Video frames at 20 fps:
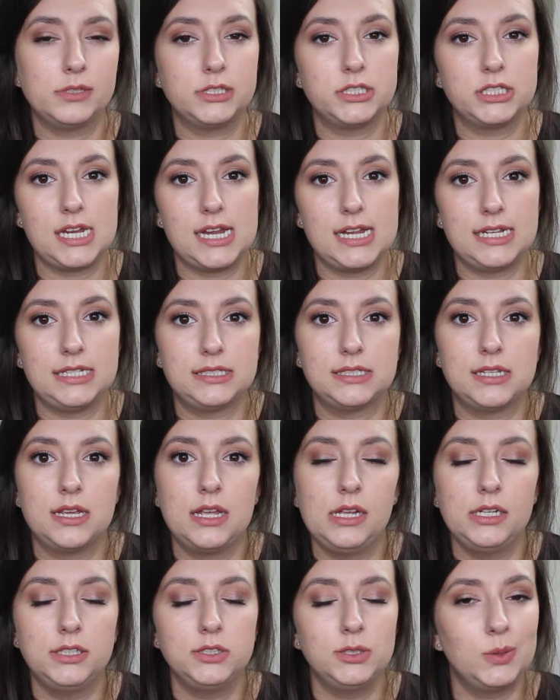which is
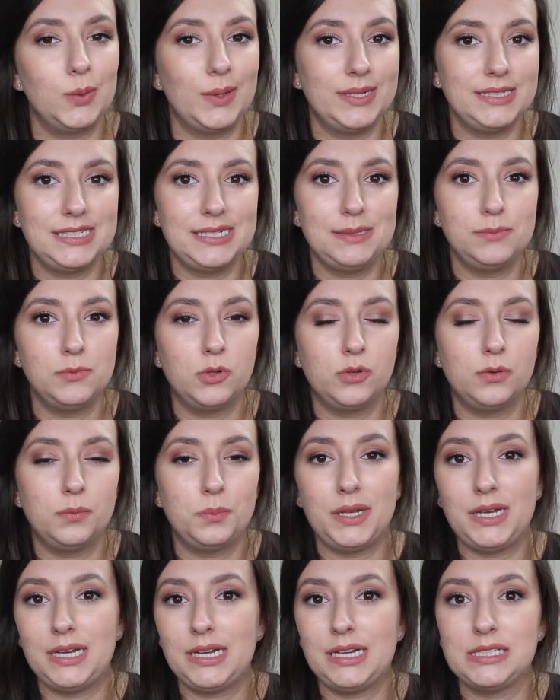20 more
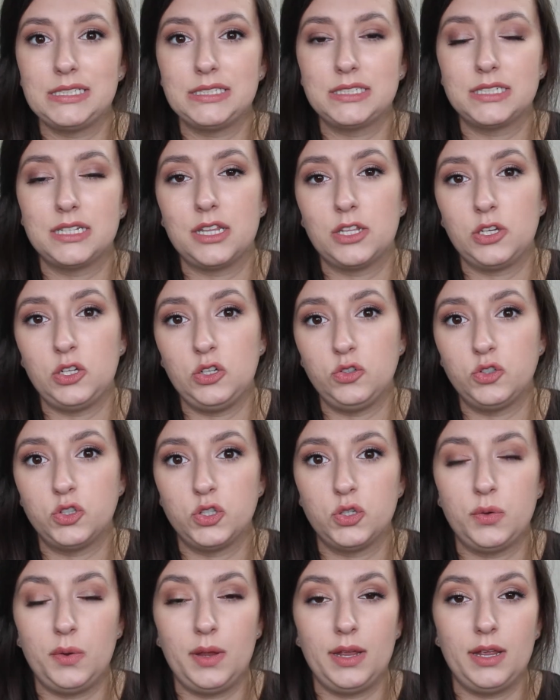milliliter than you
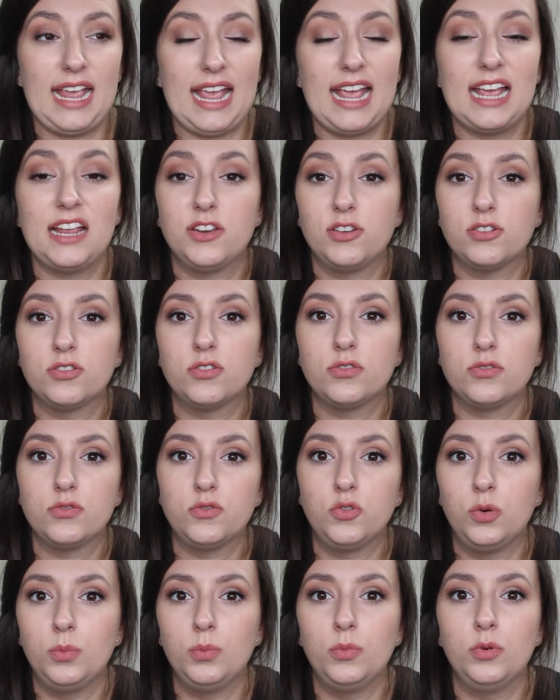do get in your
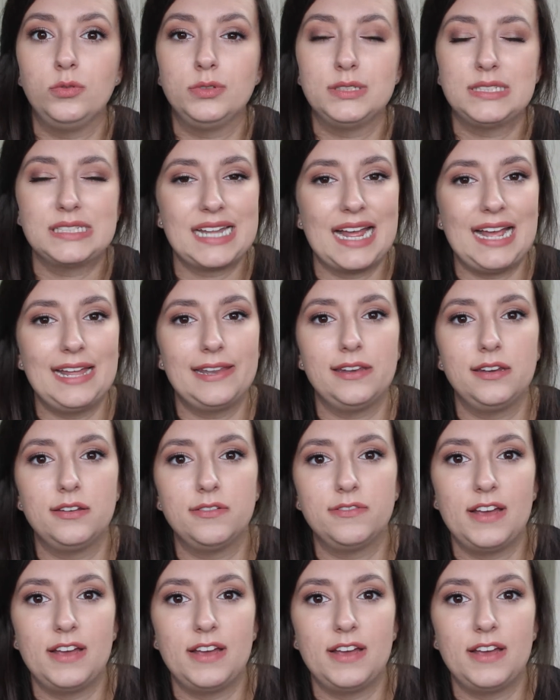normal standard